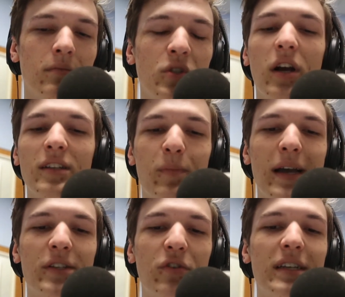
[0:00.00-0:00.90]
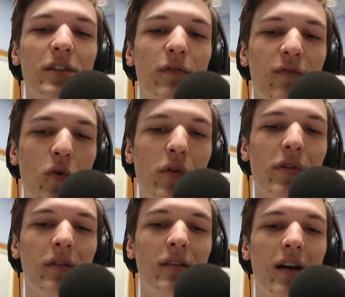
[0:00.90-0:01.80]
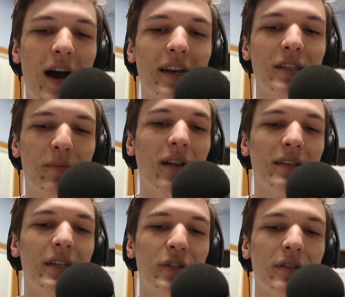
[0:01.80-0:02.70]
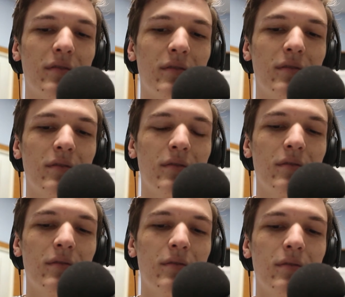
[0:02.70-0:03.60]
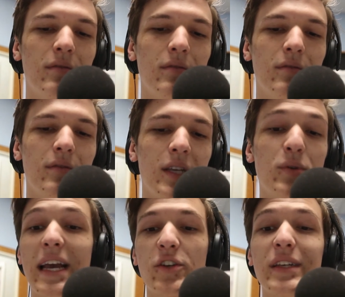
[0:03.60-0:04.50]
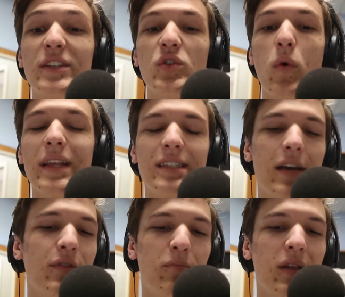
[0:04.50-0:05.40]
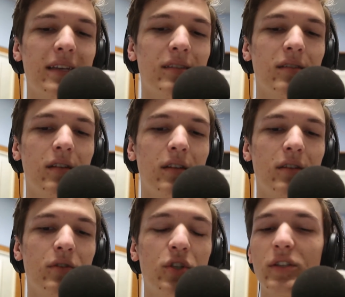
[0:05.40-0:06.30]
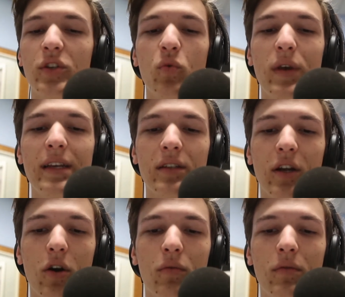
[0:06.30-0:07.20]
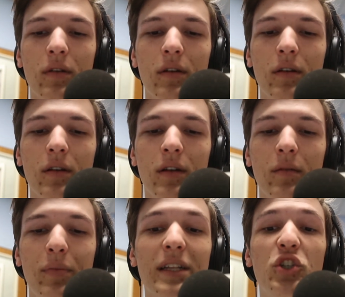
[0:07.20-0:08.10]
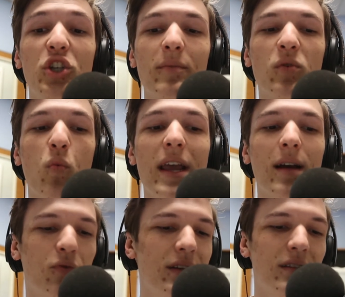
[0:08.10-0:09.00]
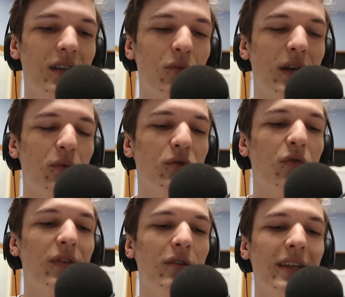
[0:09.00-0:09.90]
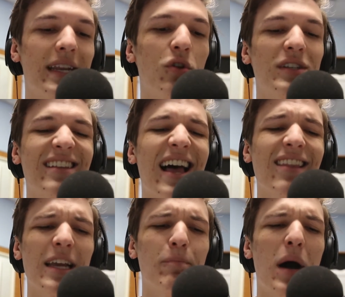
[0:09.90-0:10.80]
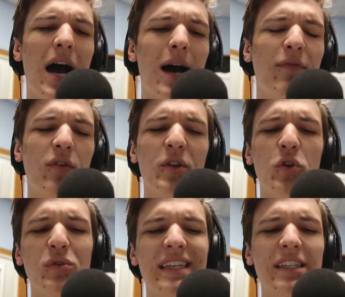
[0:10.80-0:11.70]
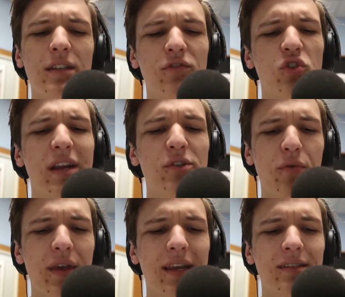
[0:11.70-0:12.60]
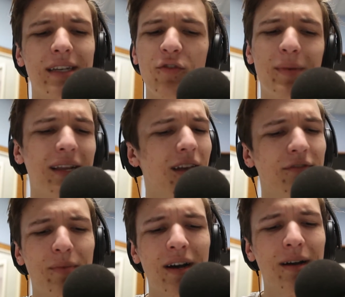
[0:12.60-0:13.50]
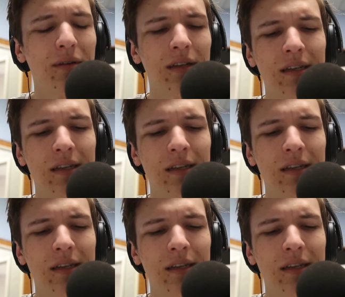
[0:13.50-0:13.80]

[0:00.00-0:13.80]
Sean Spicer is the fourth hottest politician. He was actually in 27th place just two weeks ago but he jumped way up recently when it was revealed that he looks a lot like Bob from the new season of Stranger Things, and everybody loves Bob.